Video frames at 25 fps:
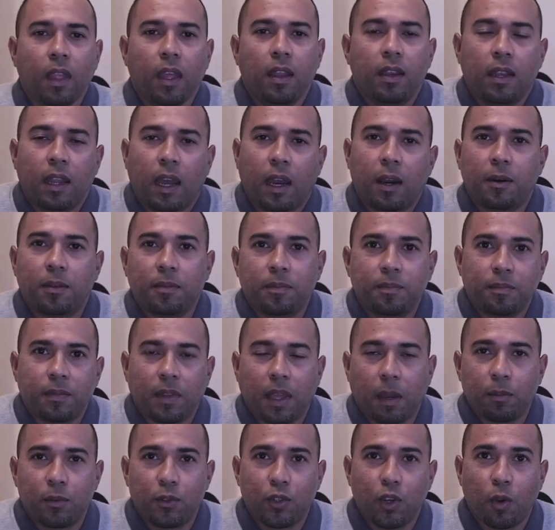Now,
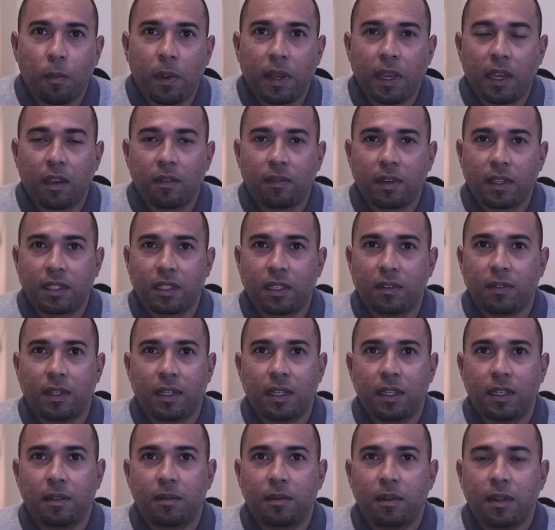I'm sure many of us have
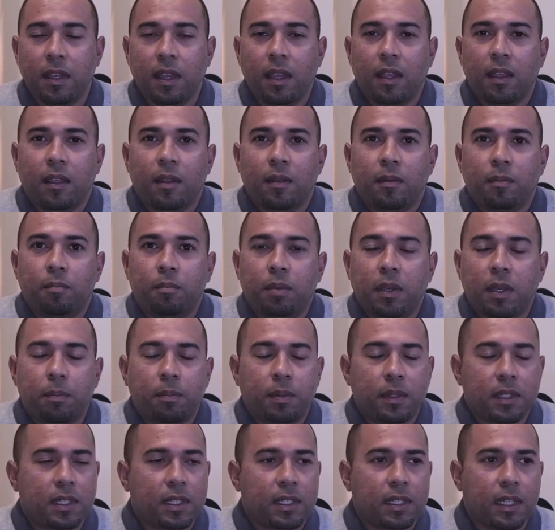heard
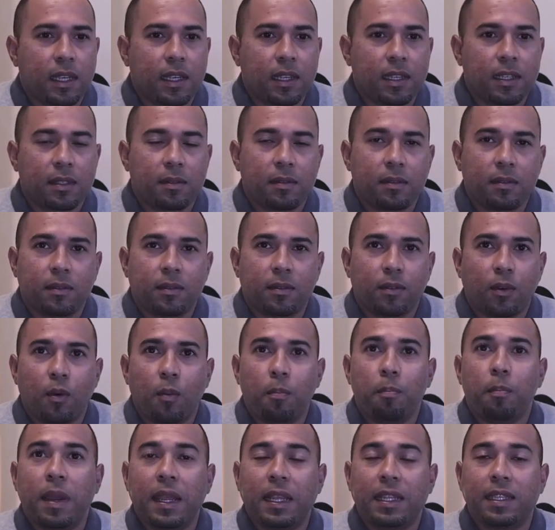people say or
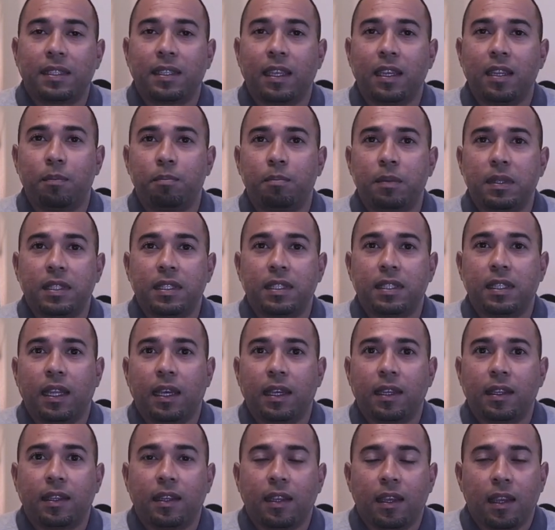make statements
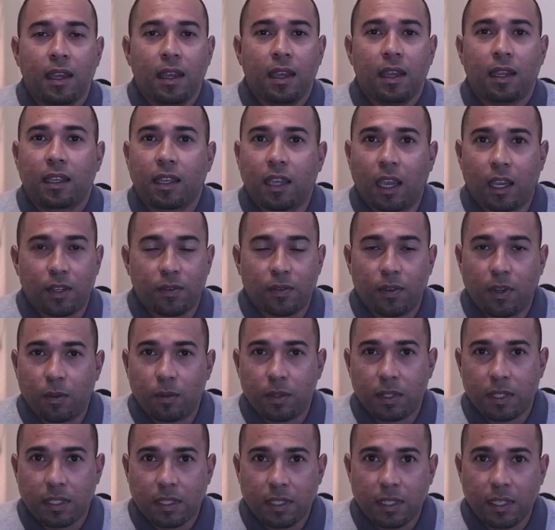like cash flow
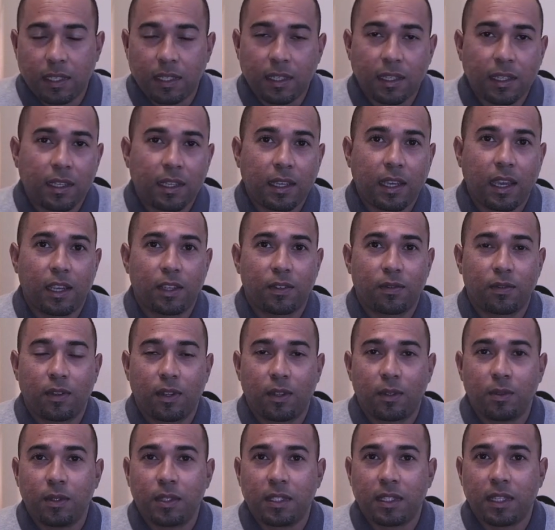is king, cash
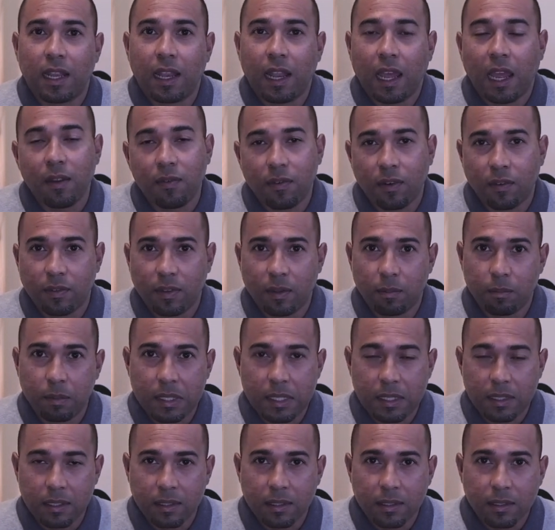flow is the life of the
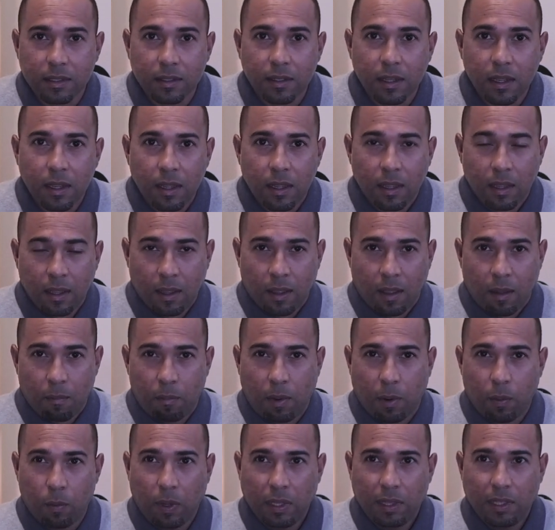business.
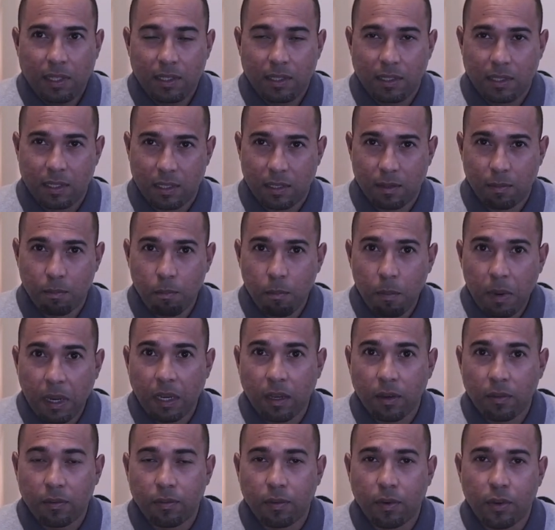But what does this
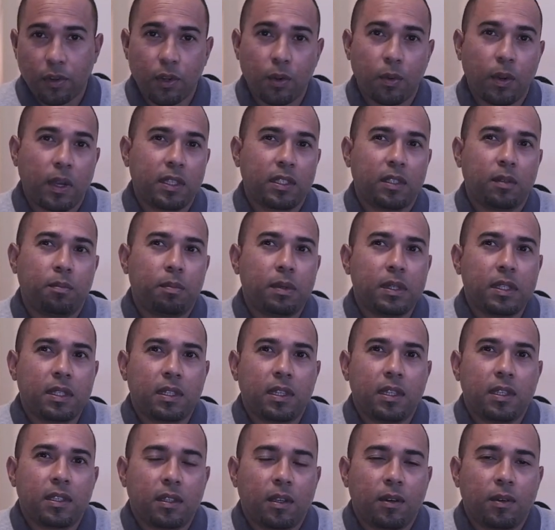mean for you as a
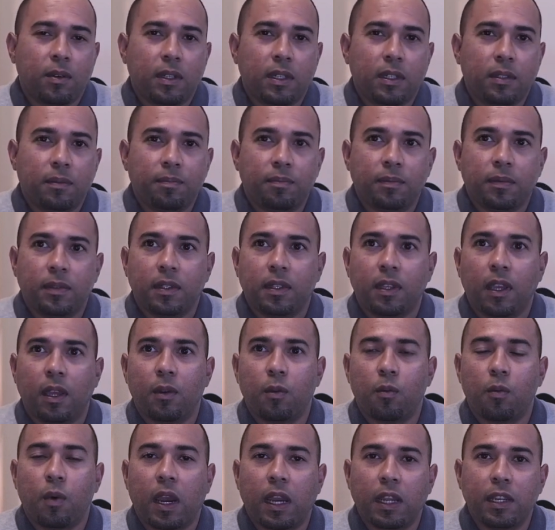business owner,
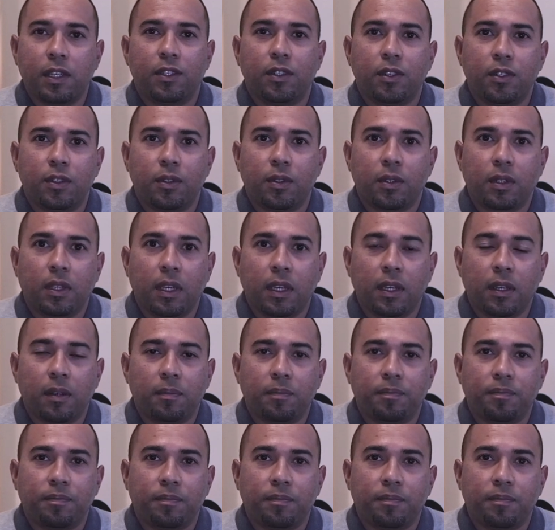and why should you care?